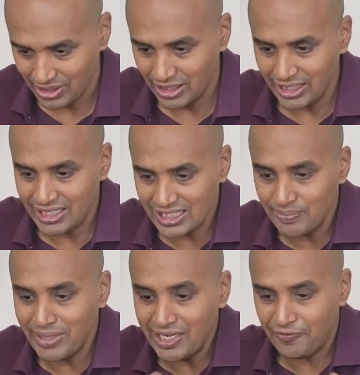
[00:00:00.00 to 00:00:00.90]
It doesn't
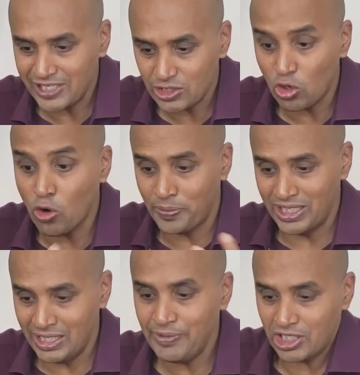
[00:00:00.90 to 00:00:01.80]
manifest
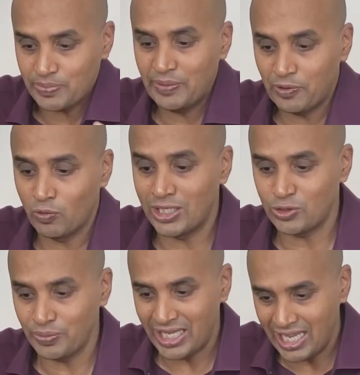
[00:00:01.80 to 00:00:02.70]
openly because people want to
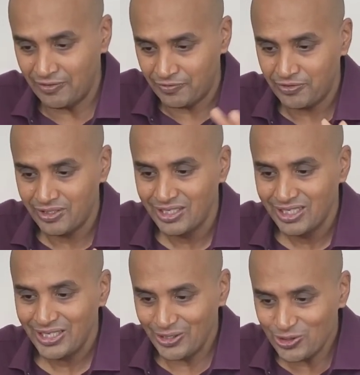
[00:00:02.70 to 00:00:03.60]
behave
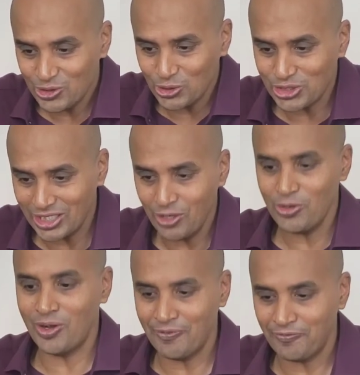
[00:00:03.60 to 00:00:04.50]
socially, oh
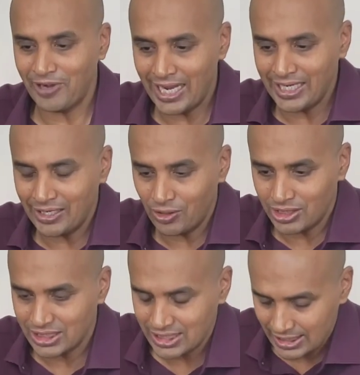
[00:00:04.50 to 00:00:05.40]
no, I'm fine, and all
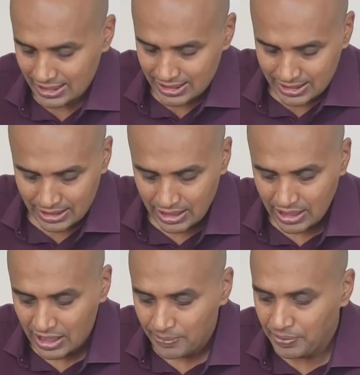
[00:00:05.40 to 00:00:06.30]
these things.
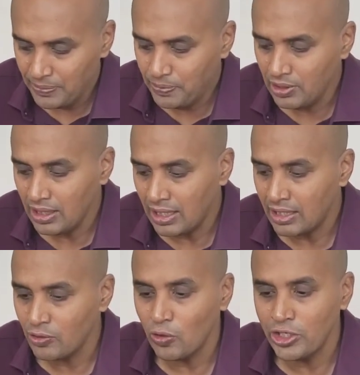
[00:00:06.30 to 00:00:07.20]
People are
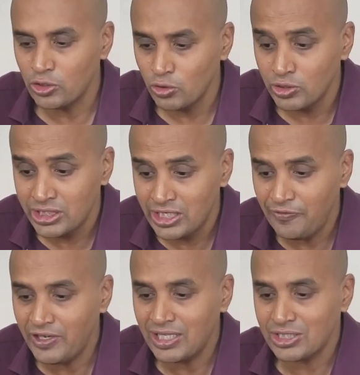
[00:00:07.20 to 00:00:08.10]
going through
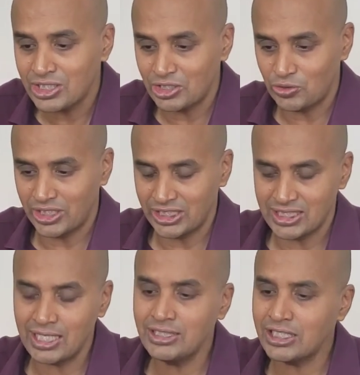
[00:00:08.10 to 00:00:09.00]
difficult situations.
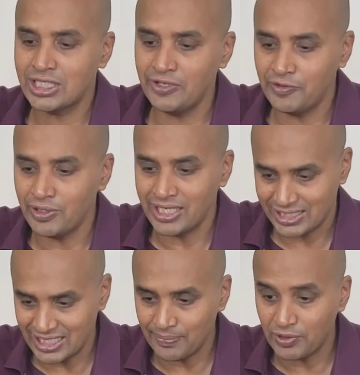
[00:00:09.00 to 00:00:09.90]
I'll just give you an
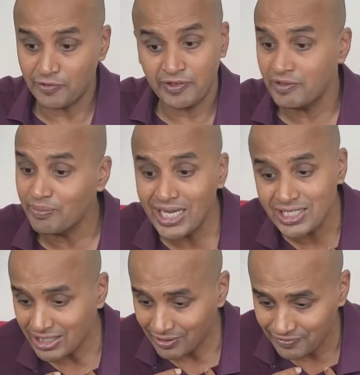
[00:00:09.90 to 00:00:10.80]
example of even
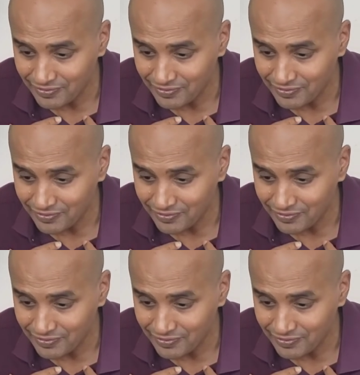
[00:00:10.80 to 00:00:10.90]
myself,